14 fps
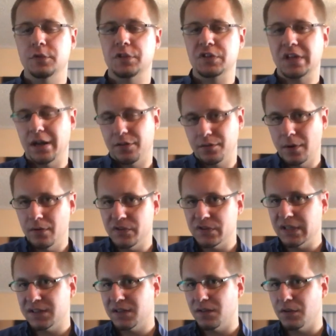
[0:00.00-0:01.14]
Just kind of throwing the
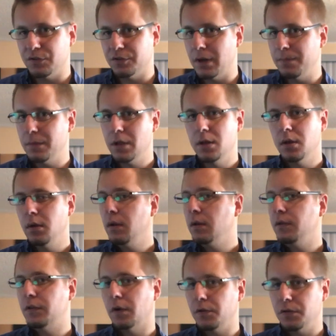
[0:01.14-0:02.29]
sticks at the drum.
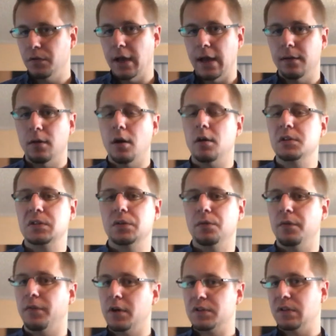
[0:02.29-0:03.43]
Don't do that. Also,
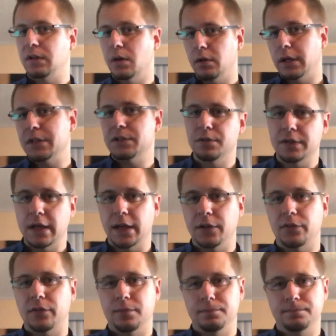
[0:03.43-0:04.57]
reversely, don't get too
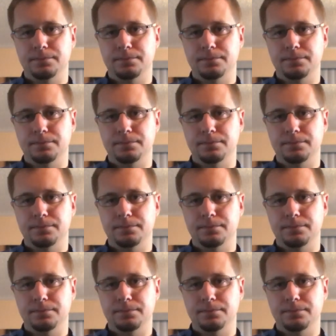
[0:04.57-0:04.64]
tense.